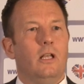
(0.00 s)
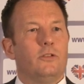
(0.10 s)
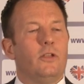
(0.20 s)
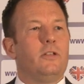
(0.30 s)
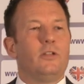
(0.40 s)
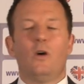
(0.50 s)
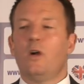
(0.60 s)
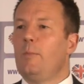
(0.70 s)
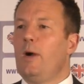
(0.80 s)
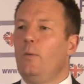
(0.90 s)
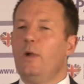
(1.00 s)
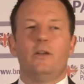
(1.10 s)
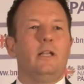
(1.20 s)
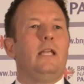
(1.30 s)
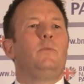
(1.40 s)
So they talk about
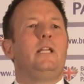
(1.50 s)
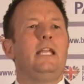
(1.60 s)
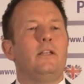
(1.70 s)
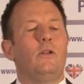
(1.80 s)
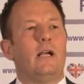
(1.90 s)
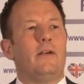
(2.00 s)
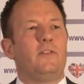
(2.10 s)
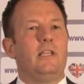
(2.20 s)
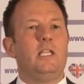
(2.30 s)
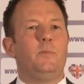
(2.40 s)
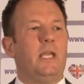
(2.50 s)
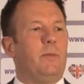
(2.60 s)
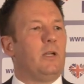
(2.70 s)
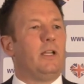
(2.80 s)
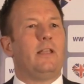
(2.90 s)
we need to look after these
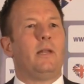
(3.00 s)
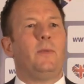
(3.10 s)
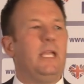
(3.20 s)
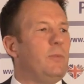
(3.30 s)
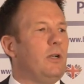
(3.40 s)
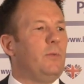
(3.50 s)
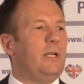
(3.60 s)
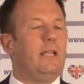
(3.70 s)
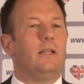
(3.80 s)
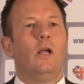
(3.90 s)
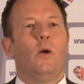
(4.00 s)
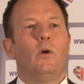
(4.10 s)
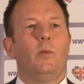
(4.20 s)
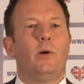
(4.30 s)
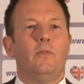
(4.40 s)
people and that people, and
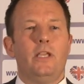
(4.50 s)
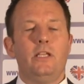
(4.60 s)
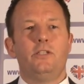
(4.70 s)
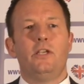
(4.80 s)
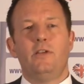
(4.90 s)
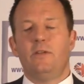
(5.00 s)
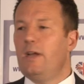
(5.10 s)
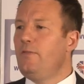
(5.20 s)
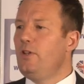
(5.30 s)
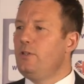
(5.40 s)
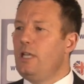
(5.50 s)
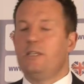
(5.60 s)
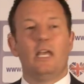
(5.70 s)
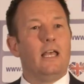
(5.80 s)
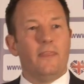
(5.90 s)
what about these Syrian
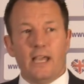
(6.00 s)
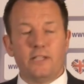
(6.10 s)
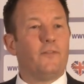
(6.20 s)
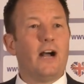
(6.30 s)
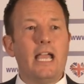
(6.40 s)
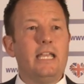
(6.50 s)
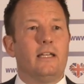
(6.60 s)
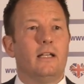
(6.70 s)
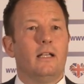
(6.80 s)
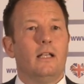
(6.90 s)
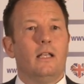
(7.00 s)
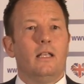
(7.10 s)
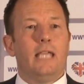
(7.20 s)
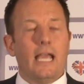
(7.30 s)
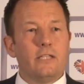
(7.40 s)
refugees? That's fine.
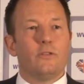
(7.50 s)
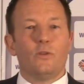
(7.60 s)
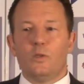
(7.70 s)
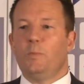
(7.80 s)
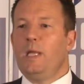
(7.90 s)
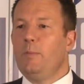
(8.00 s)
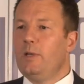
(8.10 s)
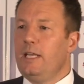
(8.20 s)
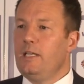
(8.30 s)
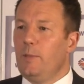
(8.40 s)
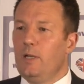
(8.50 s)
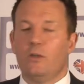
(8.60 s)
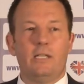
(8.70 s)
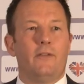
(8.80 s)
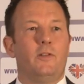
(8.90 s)
Yes, those people need to be
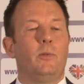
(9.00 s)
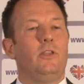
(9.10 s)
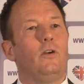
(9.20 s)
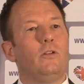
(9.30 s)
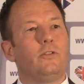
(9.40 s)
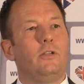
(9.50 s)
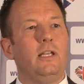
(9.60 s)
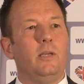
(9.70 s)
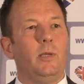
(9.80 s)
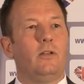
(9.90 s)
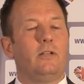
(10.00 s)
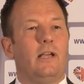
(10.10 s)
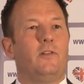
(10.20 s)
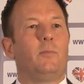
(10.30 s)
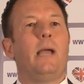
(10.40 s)
looked after, but they also need to be looked
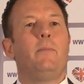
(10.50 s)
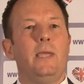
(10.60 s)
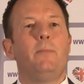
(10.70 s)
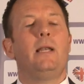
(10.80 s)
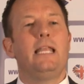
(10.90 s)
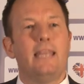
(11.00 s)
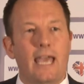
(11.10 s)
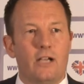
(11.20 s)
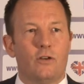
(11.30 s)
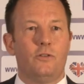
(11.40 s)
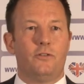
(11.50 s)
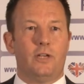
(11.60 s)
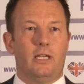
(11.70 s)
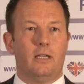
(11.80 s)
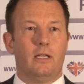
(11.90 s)
after by people in their country.